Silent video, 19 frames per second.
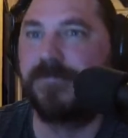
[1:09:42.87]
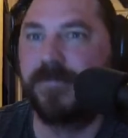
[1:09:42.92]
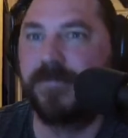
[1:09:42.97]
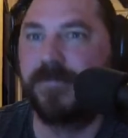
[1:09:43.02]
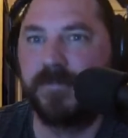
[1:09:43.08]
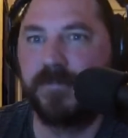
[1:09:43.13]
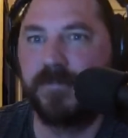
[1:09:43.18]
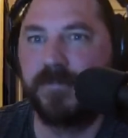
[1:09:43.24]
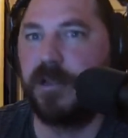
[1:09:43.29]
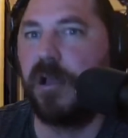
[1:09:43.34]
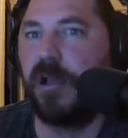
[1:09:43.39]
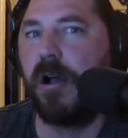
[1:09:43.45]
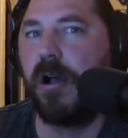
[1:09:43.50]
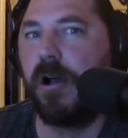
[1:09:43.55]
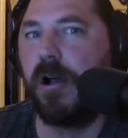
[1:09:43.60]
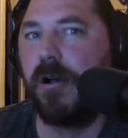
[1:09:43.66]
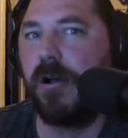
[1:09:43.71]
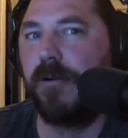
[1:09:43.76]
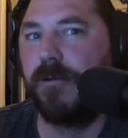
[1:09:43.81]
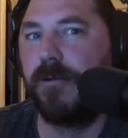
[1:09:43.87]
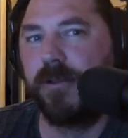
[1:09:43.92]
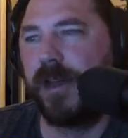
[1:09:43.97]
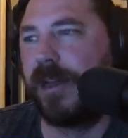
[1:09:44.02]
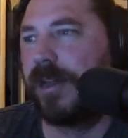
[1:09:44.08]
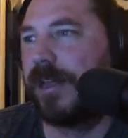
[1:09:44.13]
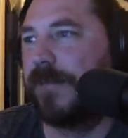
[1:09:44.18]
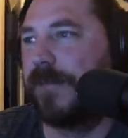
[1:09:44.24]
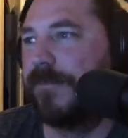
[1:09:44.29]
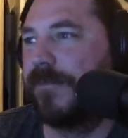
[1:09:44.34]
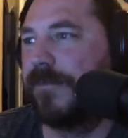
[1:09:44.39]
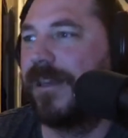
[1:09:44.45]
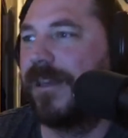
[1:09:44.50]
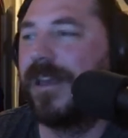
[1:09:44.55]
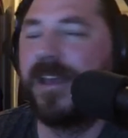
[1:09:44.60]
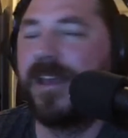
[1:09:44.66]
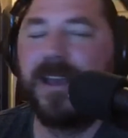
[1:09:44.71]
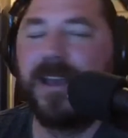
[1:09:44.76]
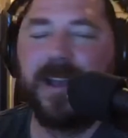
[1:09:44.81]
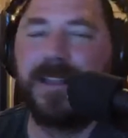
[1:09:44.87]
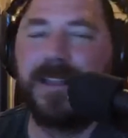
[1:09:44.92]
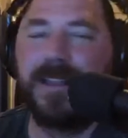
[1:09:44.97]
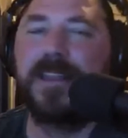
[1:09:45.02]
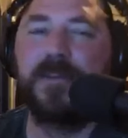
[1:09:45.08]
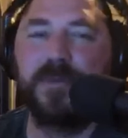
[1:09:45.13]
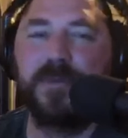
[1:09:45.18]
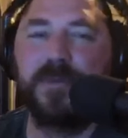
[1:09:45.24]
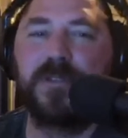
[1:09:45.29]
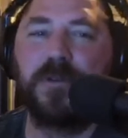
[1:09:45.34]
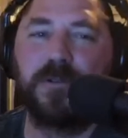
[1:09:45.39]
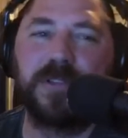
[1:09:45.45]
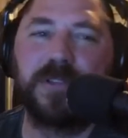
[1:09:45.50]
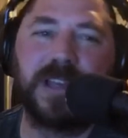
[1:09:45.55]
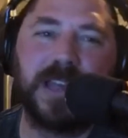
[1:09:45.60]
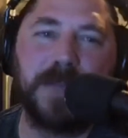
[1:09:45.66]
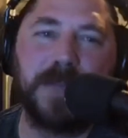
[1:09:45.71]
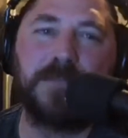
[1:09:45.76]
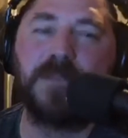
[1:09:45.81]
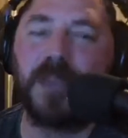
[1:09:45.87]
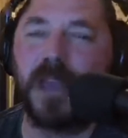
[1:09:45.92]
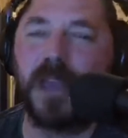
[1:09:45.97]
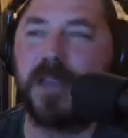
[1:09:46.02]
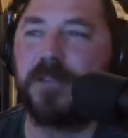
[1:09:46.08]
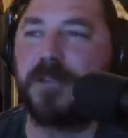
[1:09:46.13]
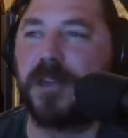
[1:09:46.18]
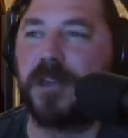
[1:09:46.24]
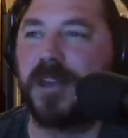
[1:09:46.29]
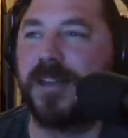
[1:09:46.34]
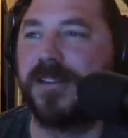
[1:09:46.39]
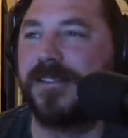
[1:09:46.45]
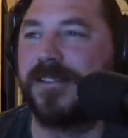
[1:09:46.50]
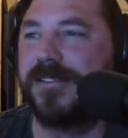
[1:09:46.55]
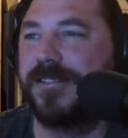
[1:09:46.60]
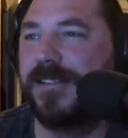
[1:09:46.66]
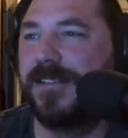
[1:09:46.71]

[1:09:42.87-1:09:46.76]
no, you got to keep, unless he was told to keep changing it